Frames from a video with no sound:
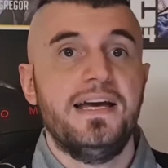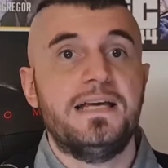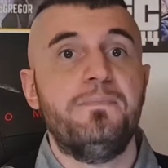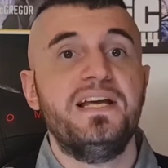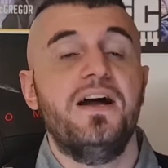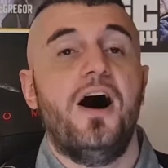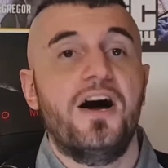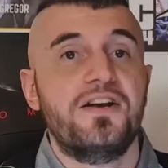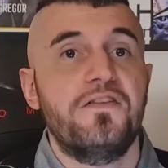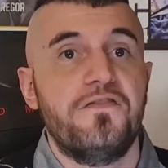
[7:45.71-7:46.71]
He beat an
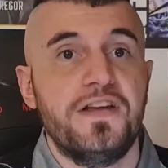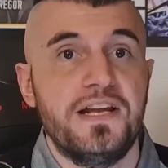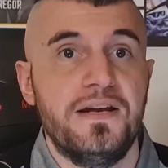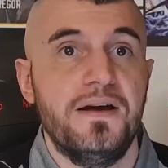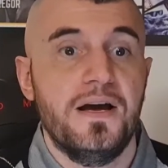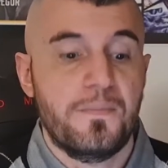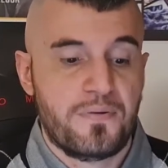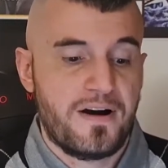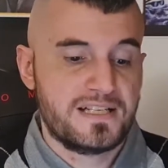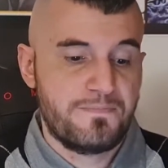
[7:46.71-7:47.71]
undefeated
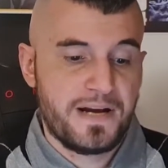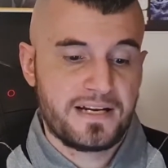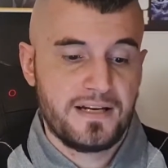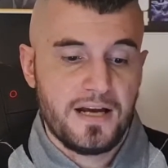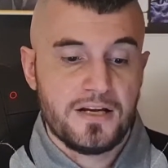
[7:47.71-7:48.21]
prospect,